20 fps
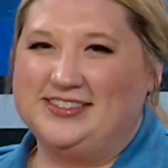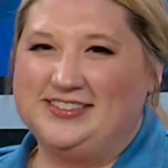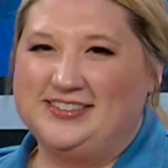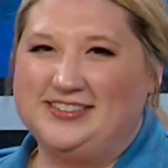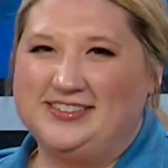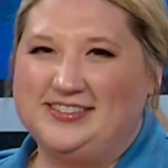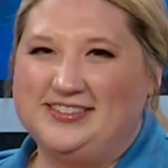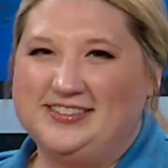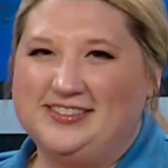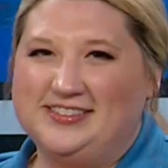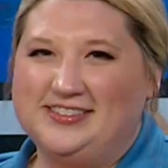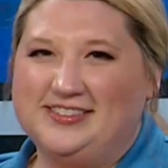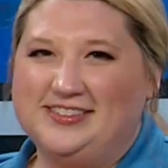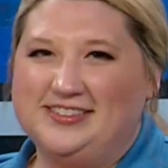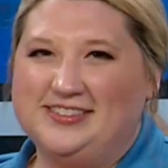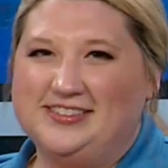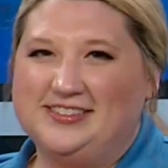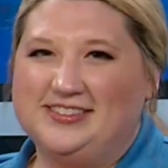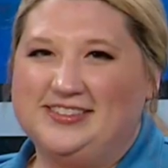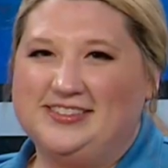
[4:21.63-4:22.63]

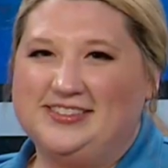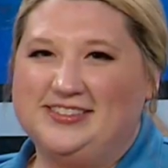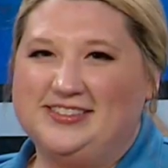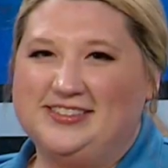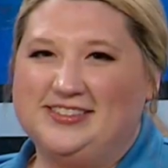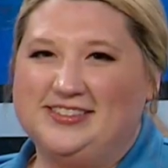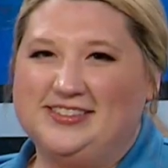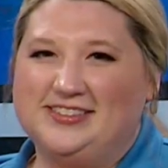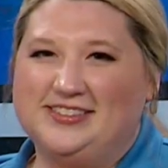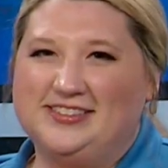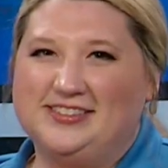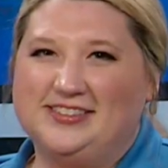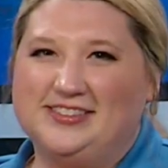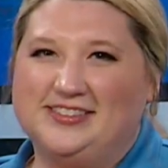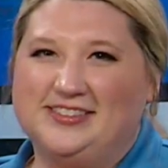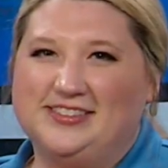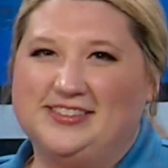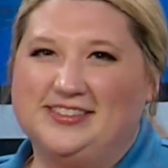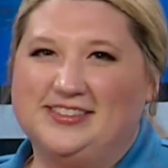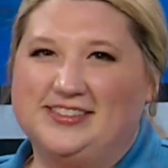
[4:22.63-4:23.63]

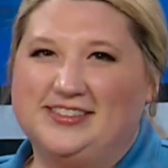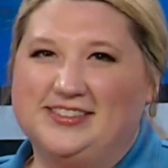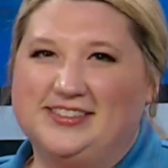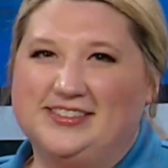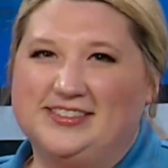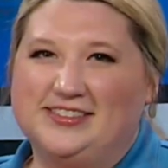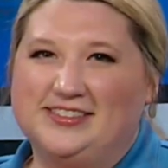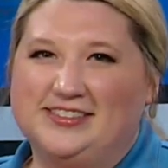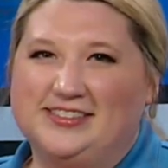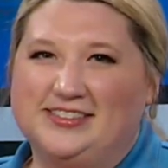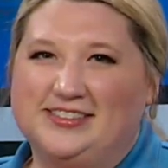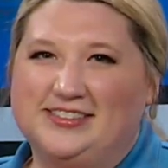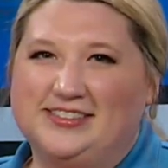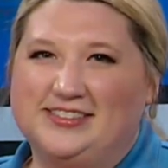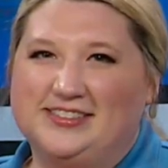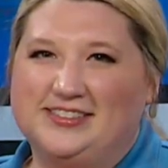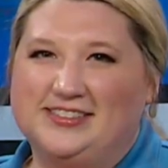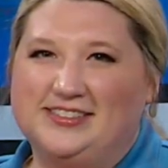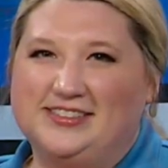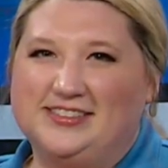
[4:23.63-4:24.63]

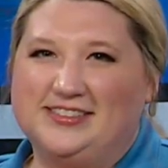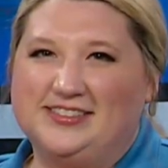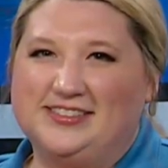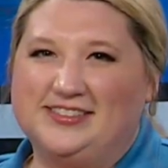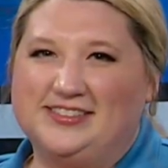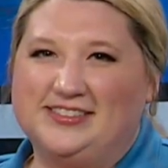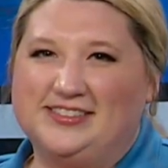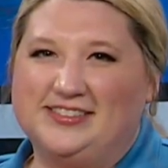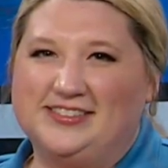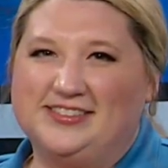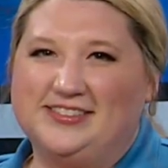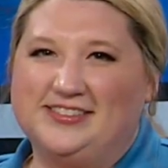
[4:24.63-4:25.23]
The person shown says nothing.